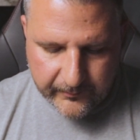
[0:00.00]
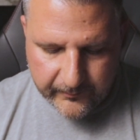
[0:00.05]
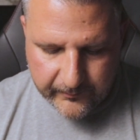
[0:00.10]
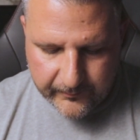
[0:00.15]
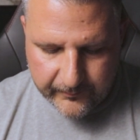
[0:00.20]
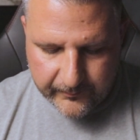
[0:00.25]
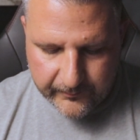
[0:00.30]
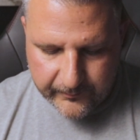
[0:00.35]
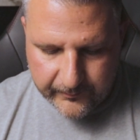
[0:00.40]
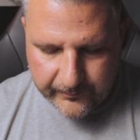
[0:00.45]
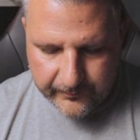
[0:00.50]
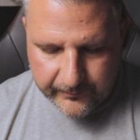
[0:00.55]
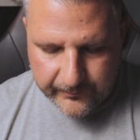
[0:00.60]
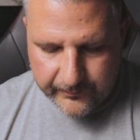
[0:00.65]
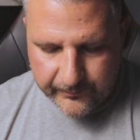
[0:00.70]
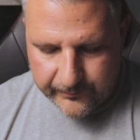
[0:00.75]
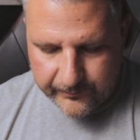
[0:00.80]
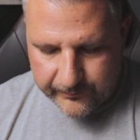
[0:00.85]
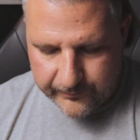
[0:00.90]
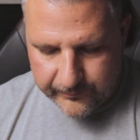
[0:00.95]

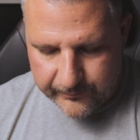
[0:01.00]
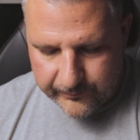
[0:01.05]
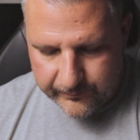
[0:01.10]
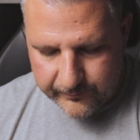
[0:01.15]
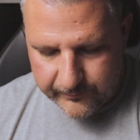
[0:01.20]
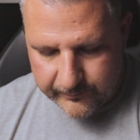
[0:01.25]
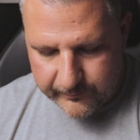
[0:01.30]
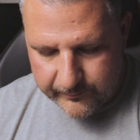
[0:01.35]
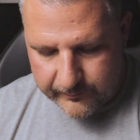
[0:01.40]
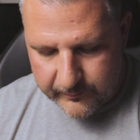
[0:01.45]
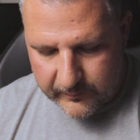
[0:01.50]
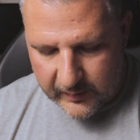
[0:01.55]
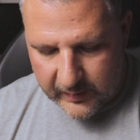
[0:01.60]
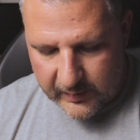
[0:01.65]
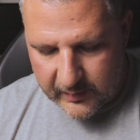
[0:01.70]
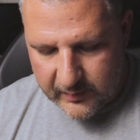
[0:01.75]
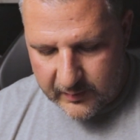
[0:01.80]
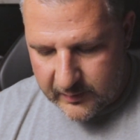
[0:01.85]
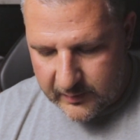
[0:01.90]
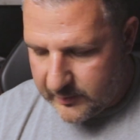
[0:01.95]

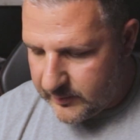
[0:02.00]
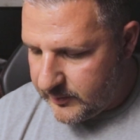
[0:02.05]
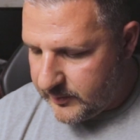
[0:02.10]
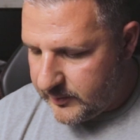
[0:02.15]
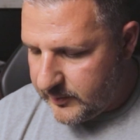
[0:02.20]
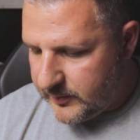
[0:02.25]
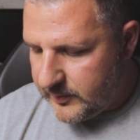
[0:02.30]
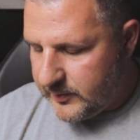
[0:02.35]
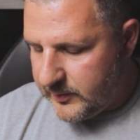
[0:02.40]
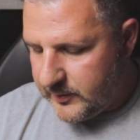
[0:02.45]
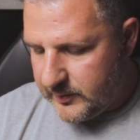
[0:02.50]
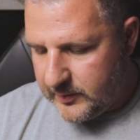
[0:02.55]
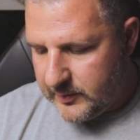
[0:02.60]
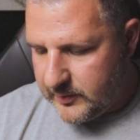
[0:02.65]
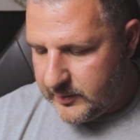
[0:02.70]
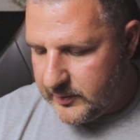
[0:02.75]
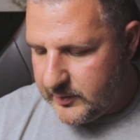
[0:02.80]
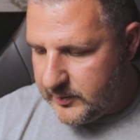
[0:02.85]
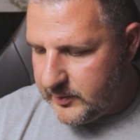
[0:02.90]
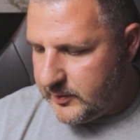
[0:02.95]

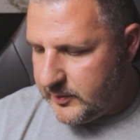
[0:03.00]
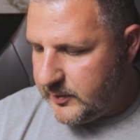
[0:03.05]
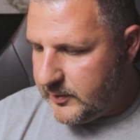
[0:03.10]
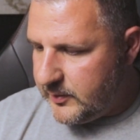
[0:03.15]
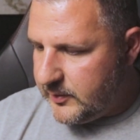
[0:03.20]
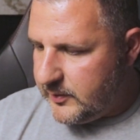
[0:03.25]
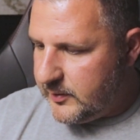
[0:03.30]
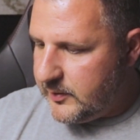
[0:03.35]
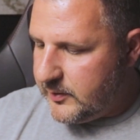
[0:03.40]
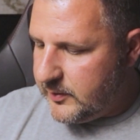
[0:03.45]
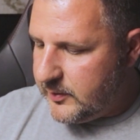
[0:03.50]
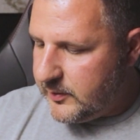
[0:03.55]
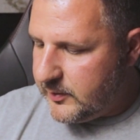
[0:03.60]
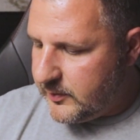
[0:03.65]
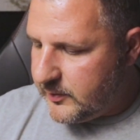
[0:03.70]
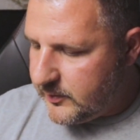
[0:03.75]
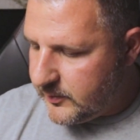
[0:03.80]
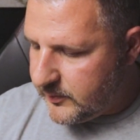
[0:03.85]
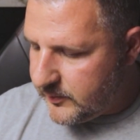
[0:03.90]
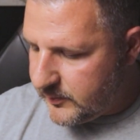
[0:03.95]

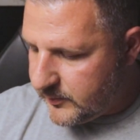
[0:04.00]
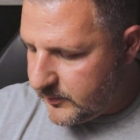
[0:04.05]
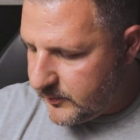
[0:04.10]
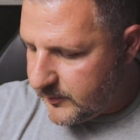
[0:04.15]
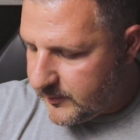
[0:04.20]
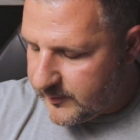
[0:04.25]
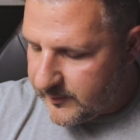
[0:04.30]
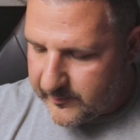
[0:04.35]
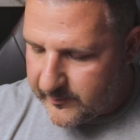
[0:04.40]
[no speech]